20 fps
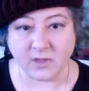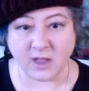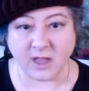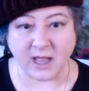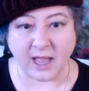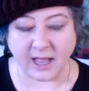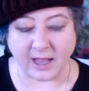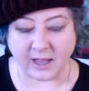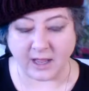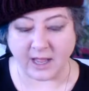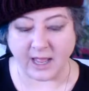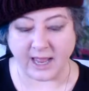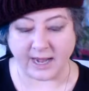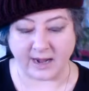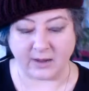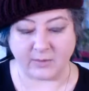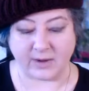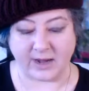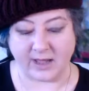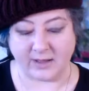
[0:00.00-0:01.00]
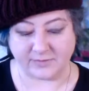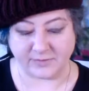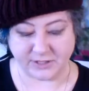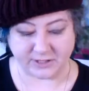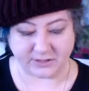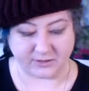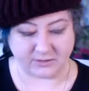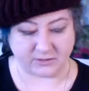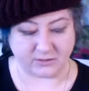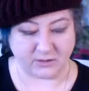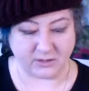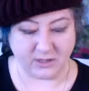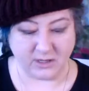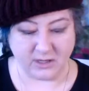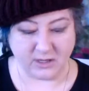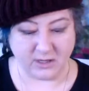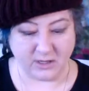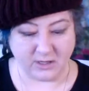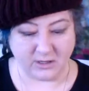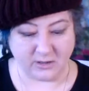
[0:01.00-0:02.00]
And I would have to,
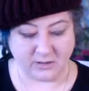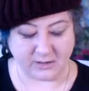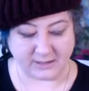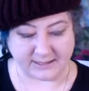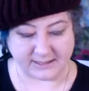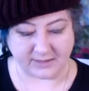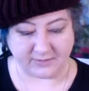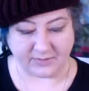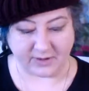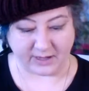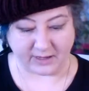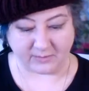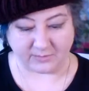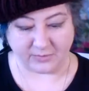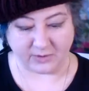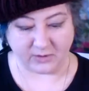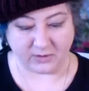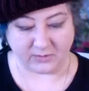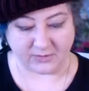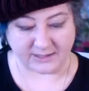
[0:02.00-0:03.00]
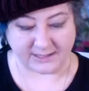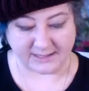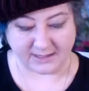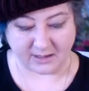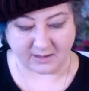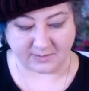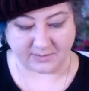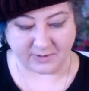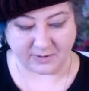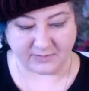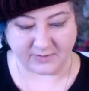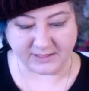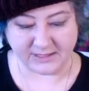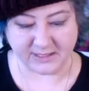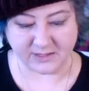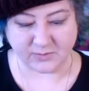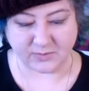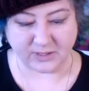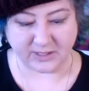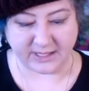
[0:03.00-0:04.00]
let's see if I can pull this up. This
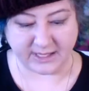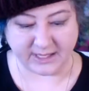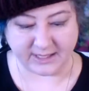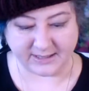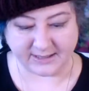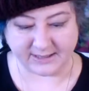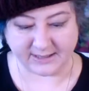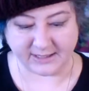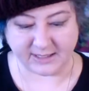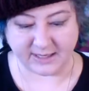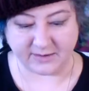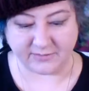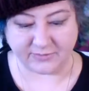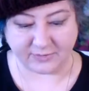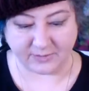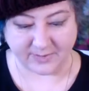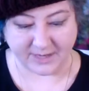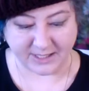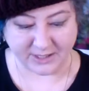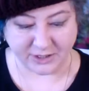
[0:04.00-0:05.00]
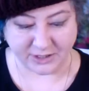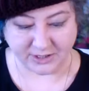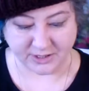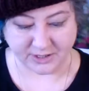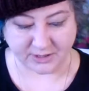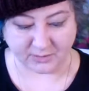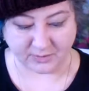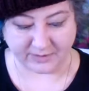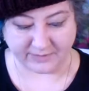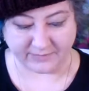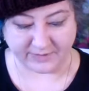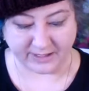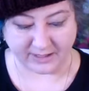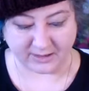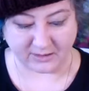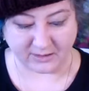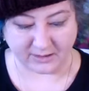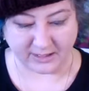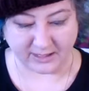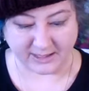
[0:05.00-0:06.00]
is really his information to
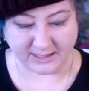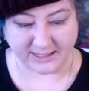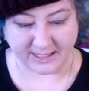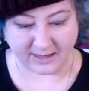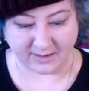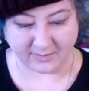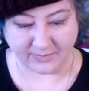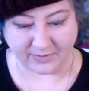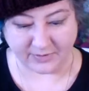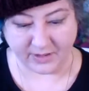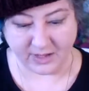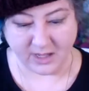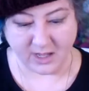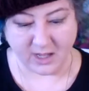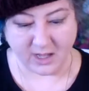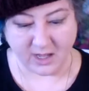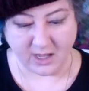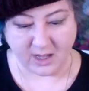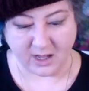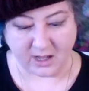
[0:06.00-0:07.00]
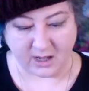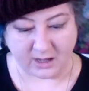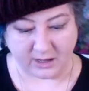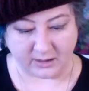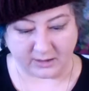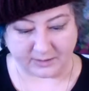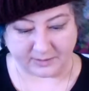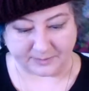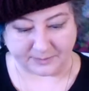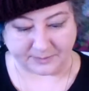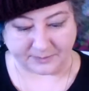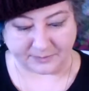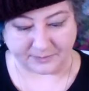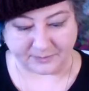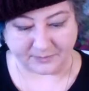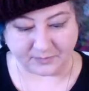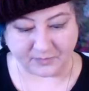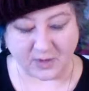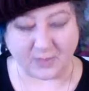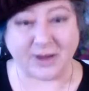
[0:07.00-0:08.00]
reveal in depth.
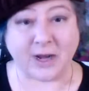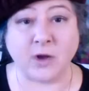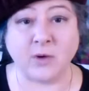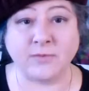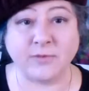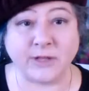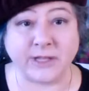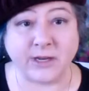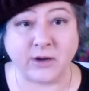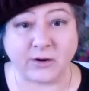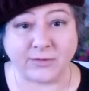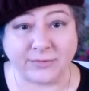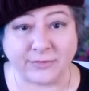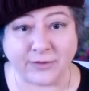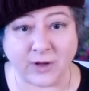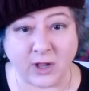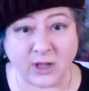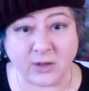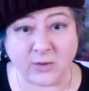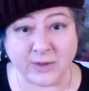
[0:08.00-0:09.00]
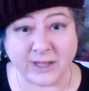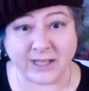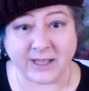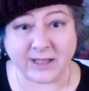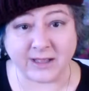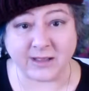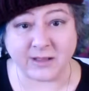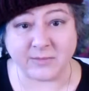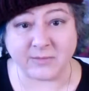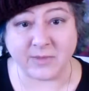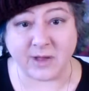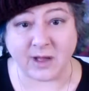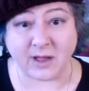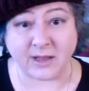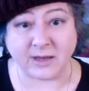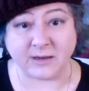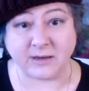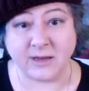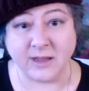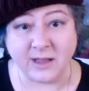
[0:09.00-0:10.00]
But hopefully you're following him
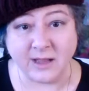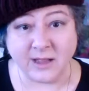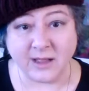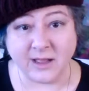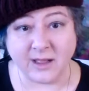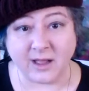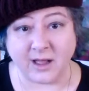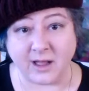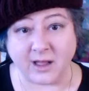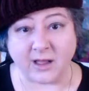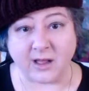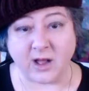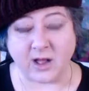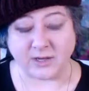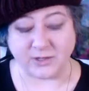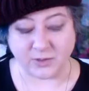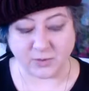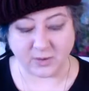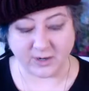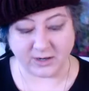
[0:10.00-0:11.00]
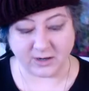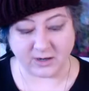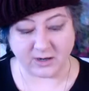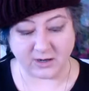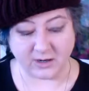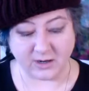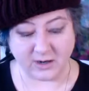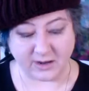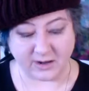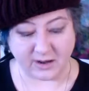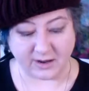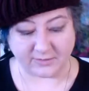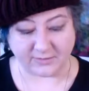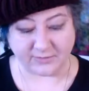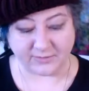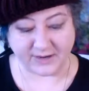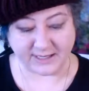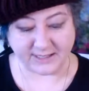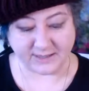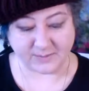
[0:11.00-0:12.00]
on Twitter and on
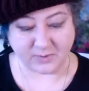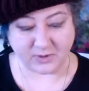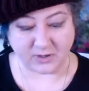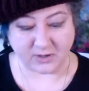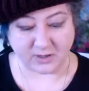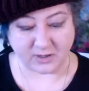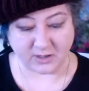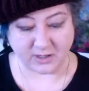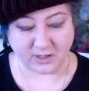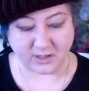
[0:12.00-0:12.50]
Facebook,